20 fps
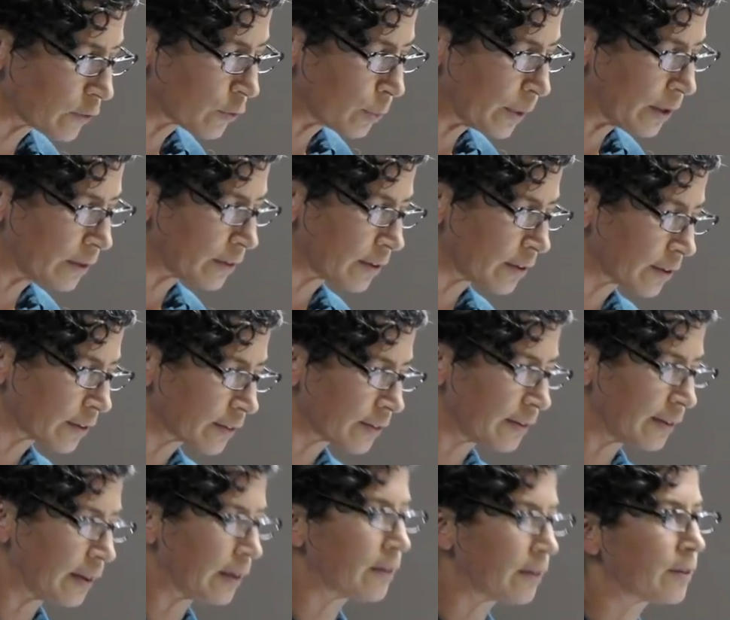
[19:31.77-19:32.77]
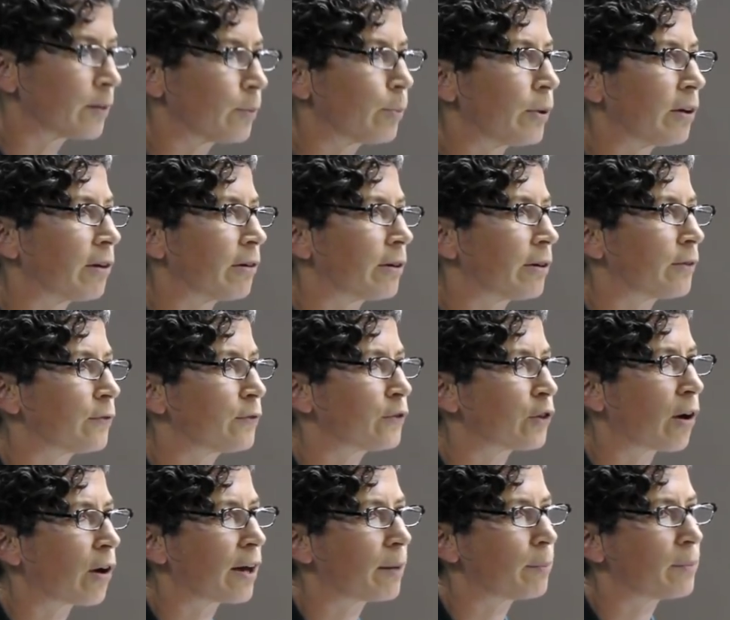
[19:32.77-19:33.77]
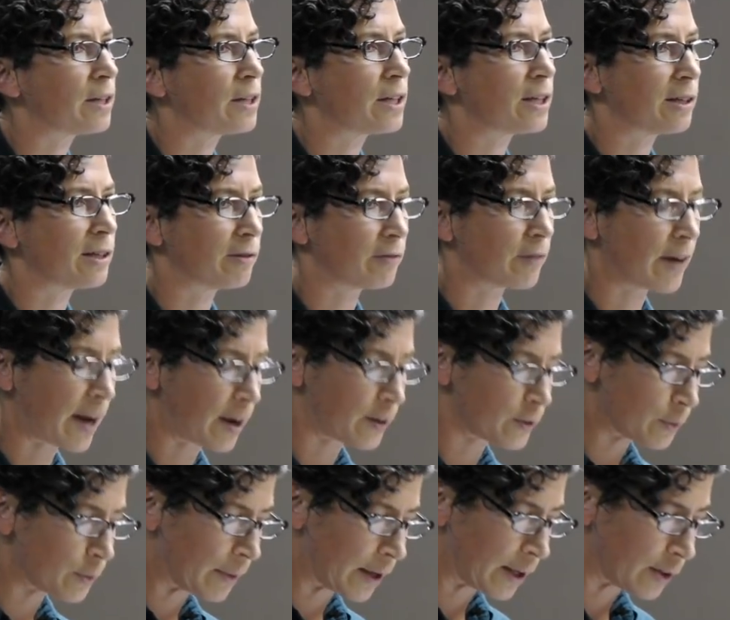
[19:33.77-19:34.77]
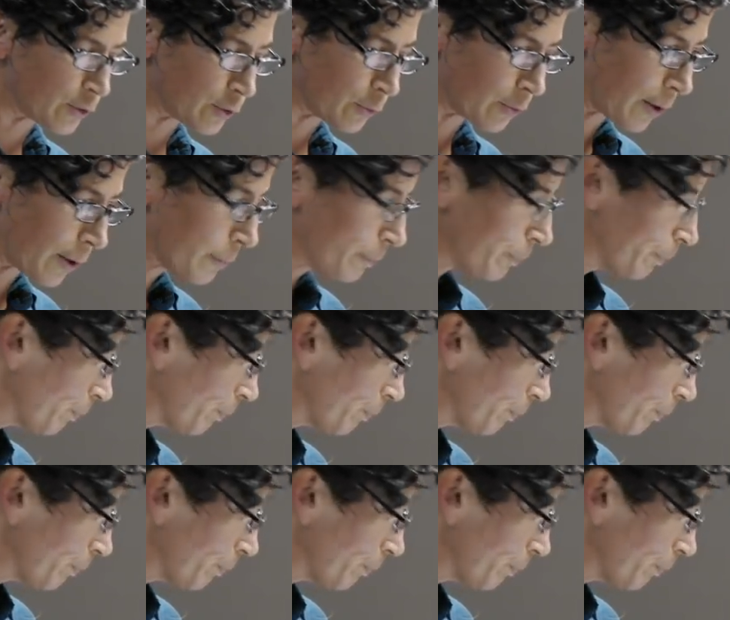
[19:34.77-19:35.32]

spent an extended period of time in and around Mandurah.